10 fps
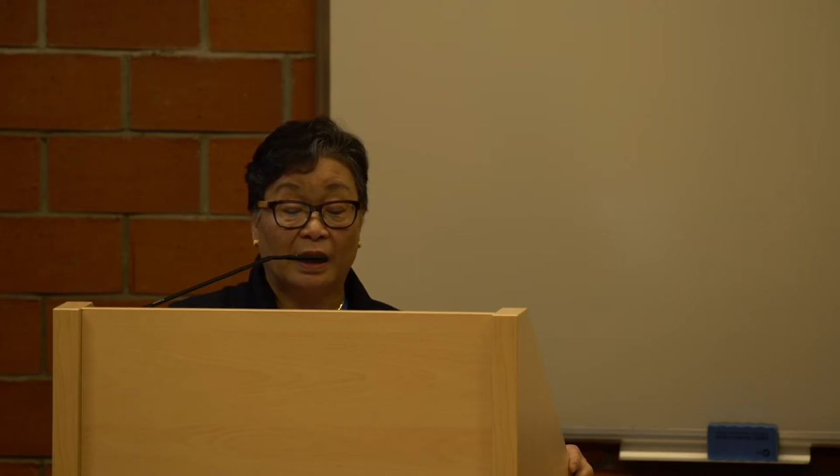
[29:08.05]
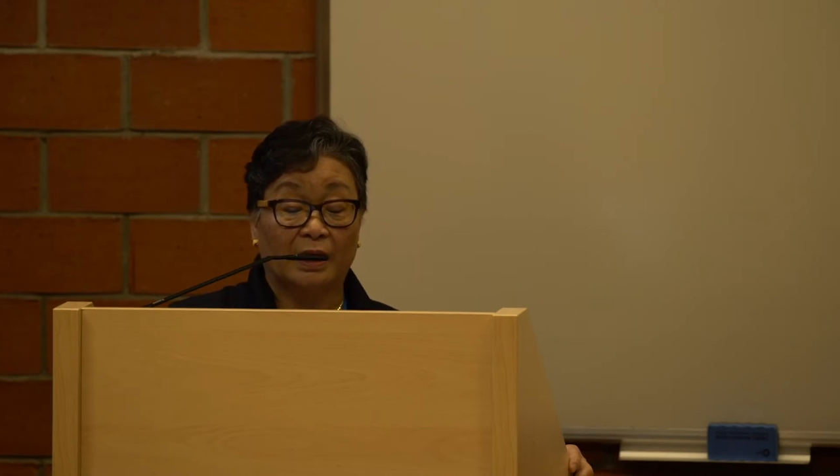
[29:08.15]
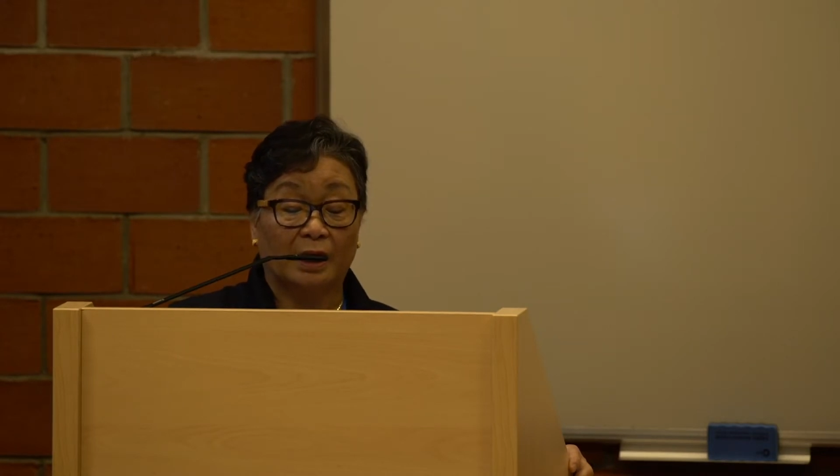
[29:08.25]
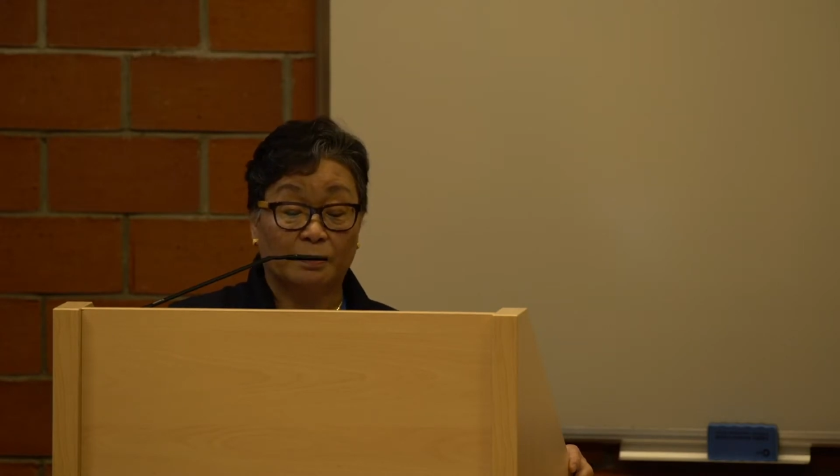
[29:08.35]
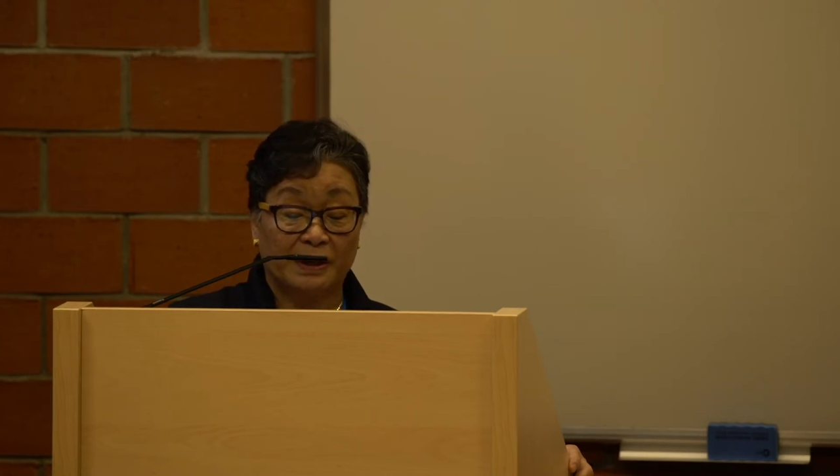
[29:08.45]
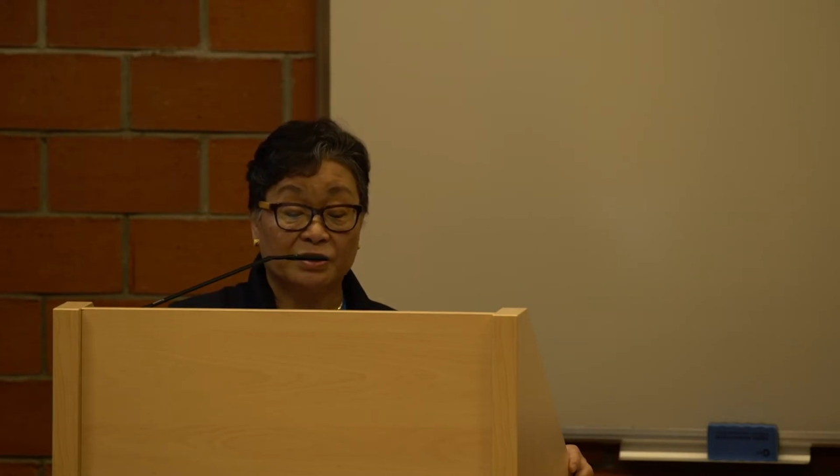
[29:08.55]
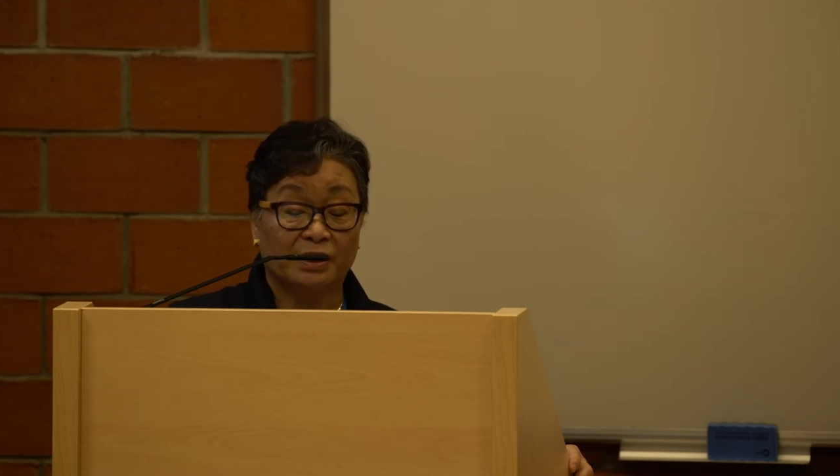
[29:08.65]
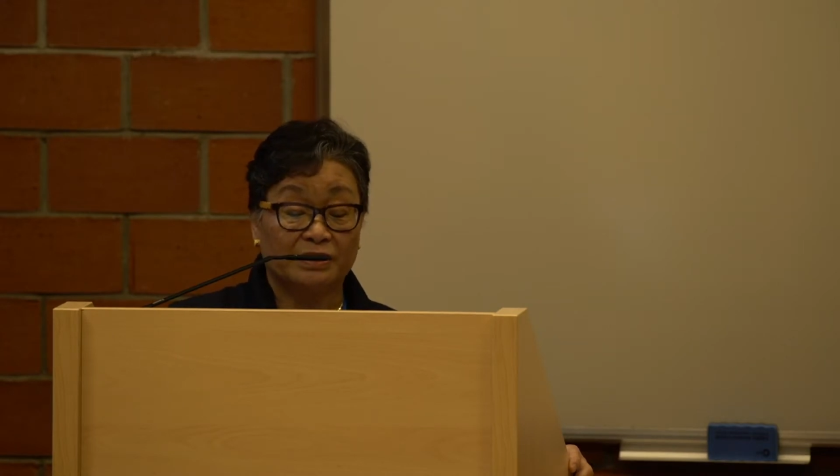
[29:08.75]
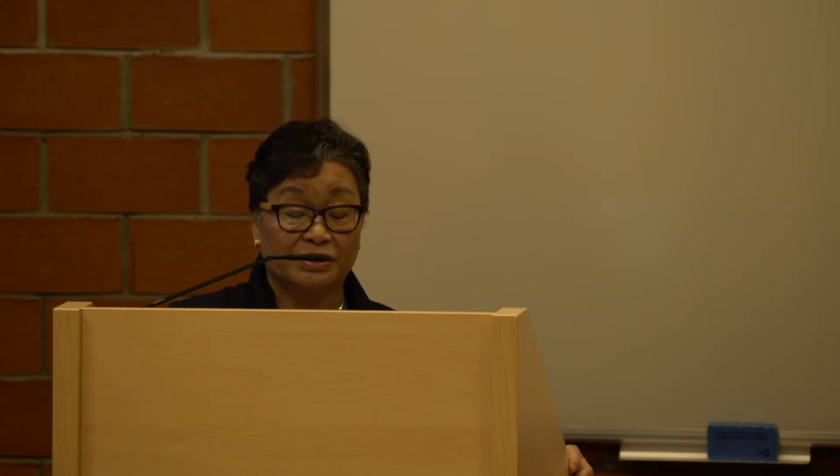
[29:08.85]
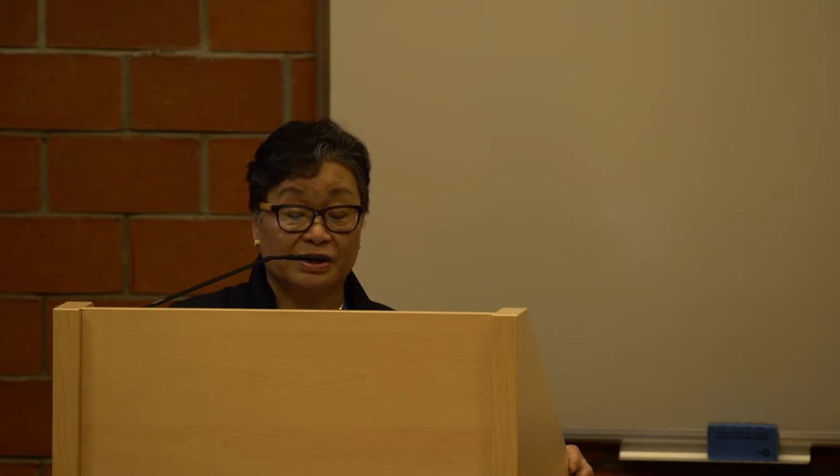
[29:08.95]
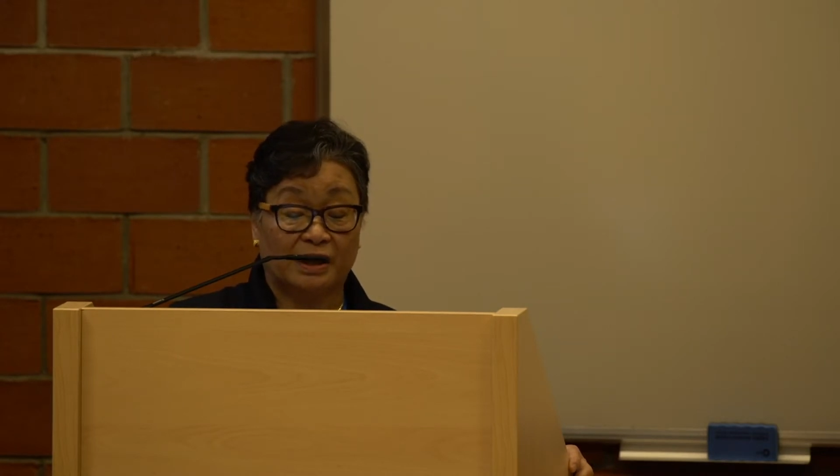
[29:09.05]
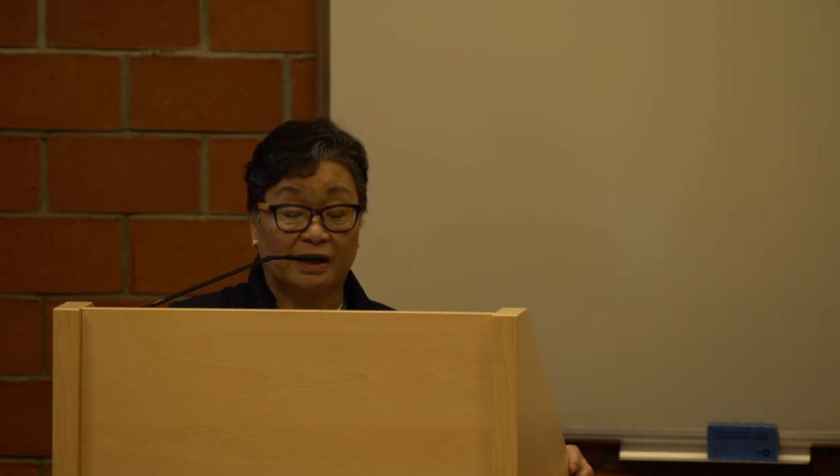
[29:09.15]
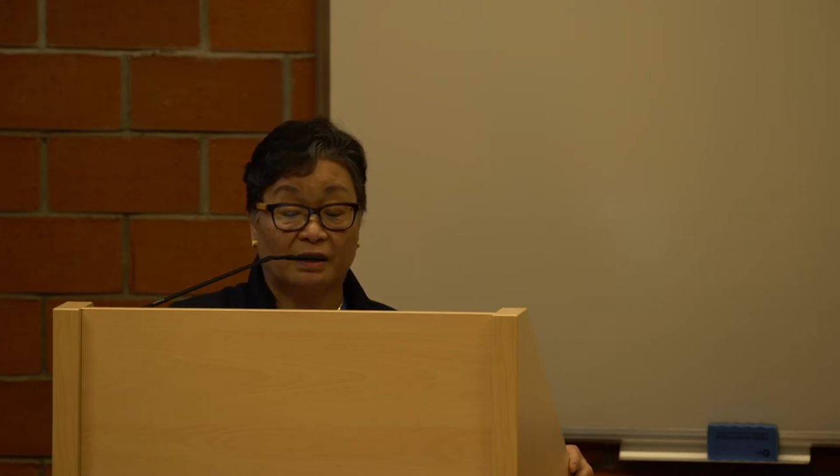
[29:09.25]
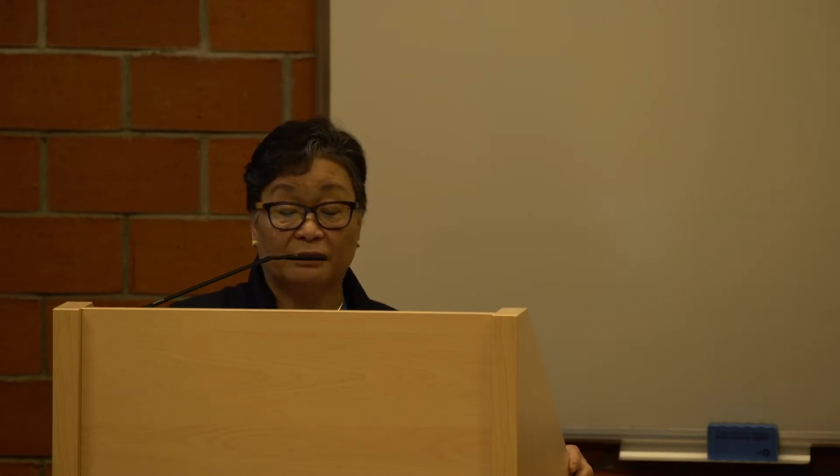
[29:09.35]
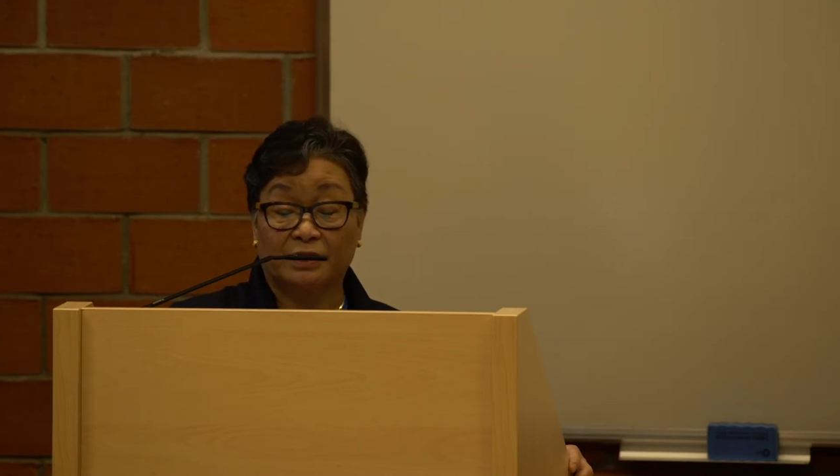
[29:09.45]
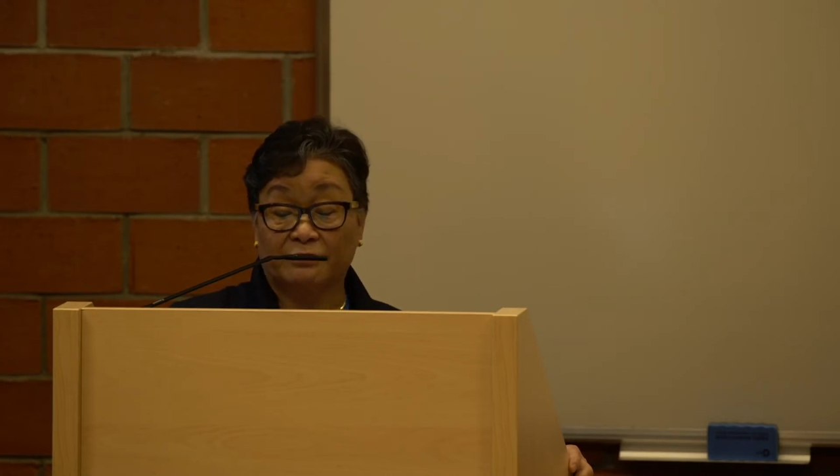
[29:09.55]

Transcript: and our better understanding of the